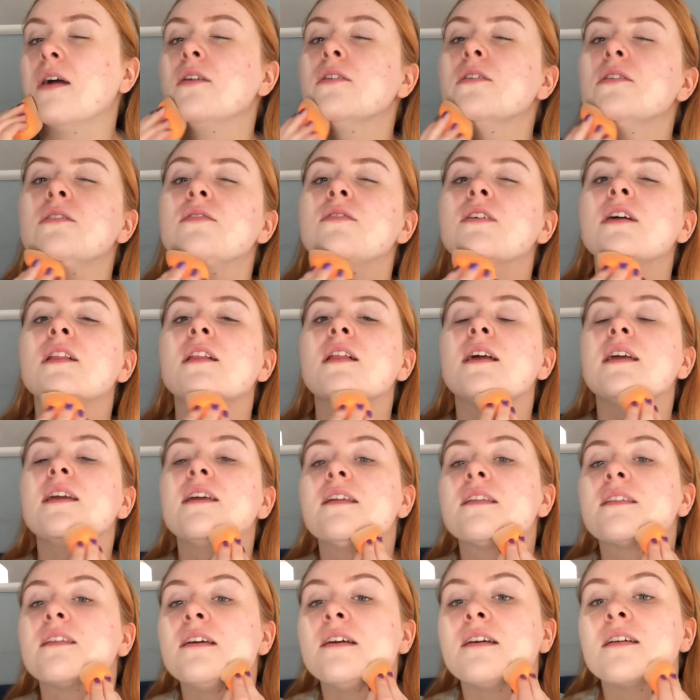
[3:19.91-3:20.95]
don't know if I
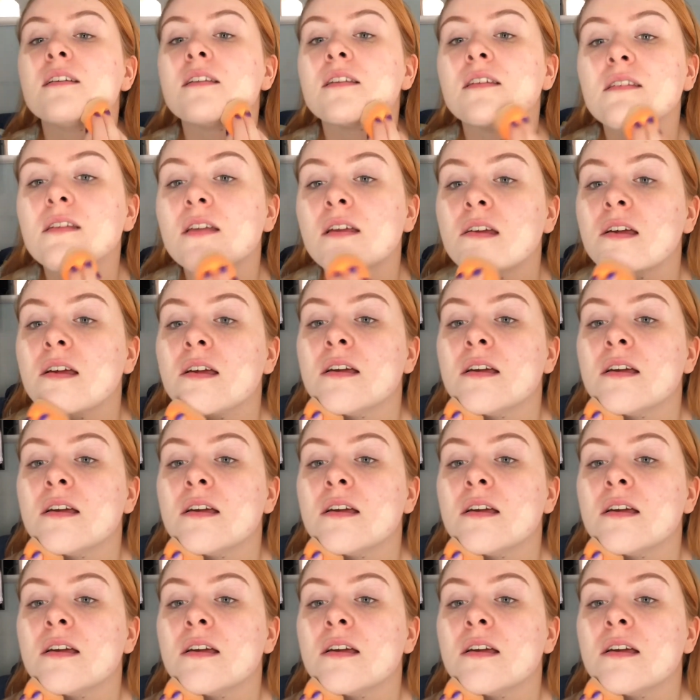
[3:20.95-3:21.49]
like this.